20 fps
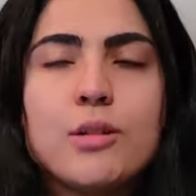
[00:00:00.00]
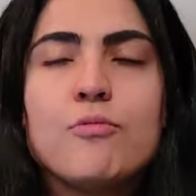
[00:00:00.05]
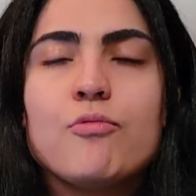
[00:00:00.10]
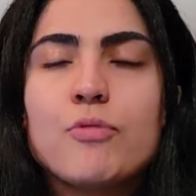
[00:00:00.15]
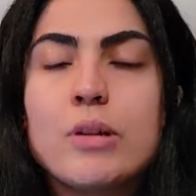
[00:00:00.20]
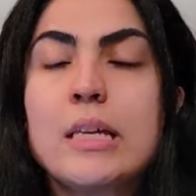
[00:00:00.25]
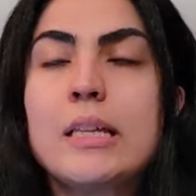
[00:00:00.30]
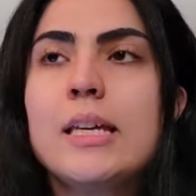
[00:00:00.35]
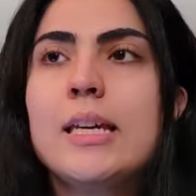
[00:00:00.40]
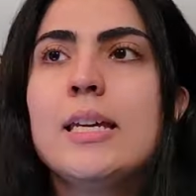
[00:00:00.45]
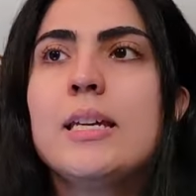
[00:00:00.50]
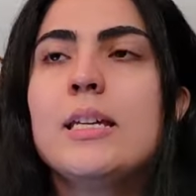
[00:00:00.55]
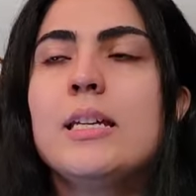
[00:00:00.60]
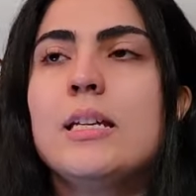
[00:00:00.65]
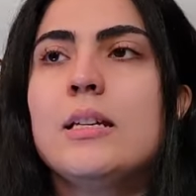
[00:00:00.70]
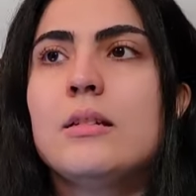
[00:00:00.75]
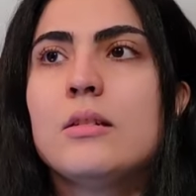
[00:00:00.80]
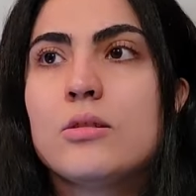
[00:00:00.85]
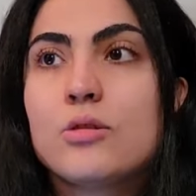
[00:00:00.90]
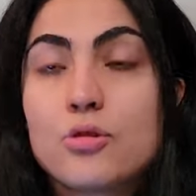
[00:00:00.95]
really,
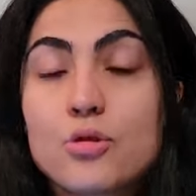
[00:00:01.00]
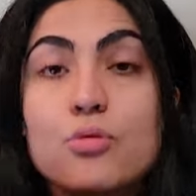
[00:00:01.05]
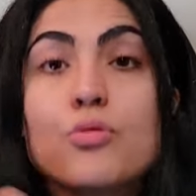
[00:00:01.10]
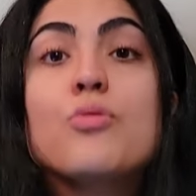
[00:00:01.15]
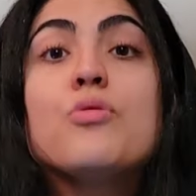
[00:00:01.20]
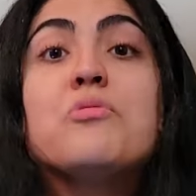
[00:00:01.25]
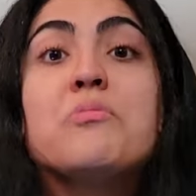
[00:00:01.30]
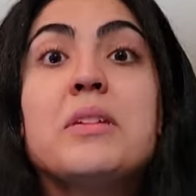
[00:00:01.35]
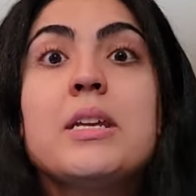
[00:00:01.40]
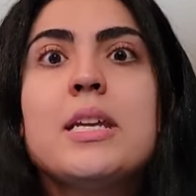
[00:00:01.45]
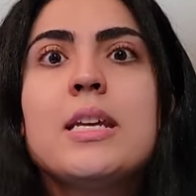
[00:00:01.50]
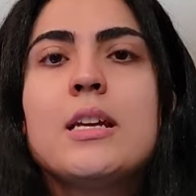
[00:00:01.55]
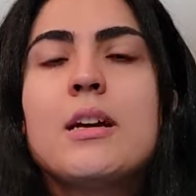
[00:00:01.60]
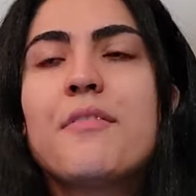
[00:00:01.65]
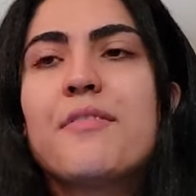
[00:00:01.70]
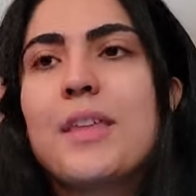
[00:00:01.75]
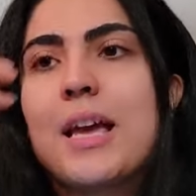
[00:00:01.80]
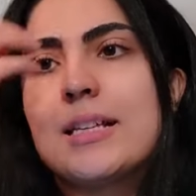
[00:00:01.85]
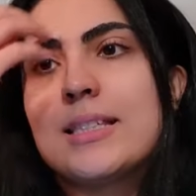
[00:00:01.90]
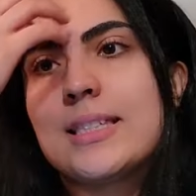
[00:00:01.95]
in true meaning
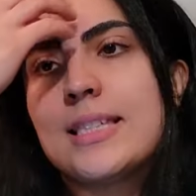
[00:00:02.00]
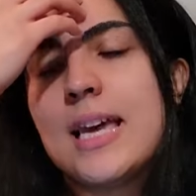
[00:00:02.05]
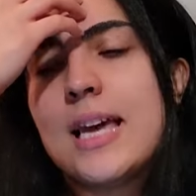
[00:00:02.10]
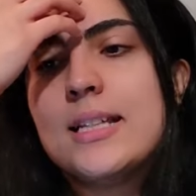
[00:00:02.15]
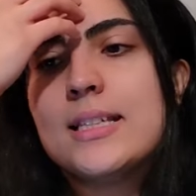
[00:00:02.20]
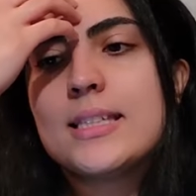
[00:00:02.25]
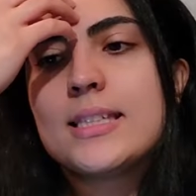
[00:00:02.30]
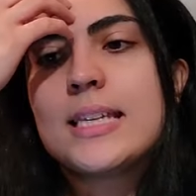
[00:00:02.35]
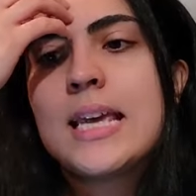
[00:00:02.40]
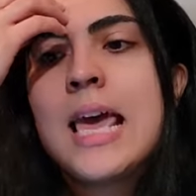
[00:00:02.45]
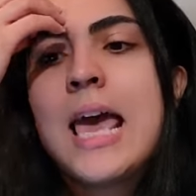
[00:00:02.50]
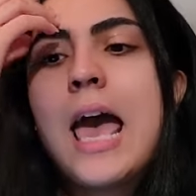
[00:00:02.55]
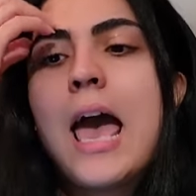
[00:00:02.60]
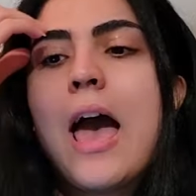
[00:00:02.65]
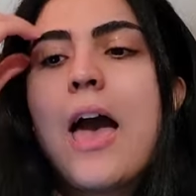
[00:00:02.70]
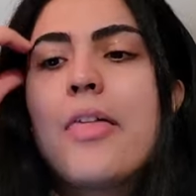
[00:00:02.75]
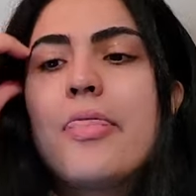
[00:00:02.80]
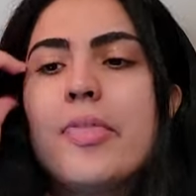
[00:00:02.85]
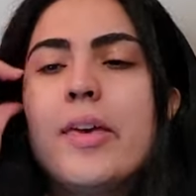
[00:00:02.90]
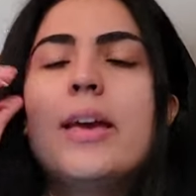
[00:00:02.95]
of that sense.
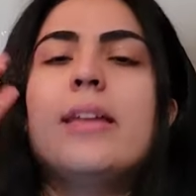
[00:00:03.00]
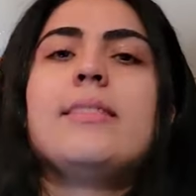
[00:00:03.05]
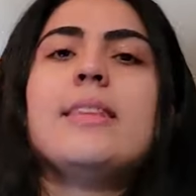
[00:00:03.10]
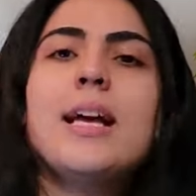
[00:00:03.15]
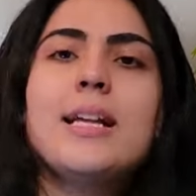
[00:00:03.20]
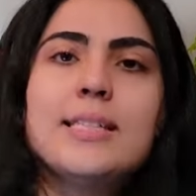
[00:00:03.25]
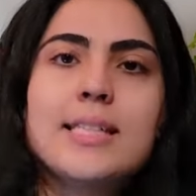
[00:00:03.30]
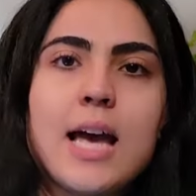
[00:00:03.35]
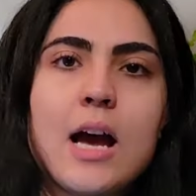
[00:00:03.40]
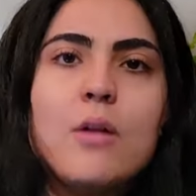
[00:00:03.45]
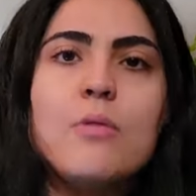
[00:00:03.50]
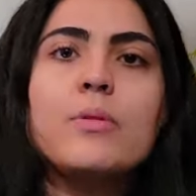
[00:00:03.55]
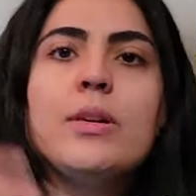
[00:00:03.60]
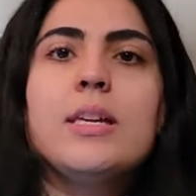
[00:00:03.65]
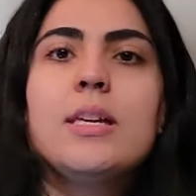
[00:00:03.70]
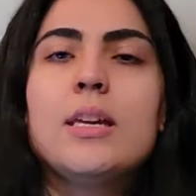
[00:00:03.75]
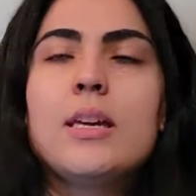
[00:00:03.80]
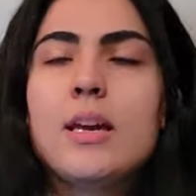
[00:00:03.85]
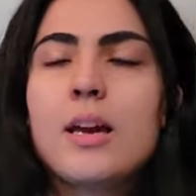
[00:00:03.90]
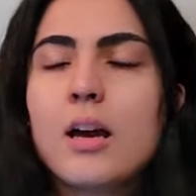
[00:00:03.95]
And then that's how we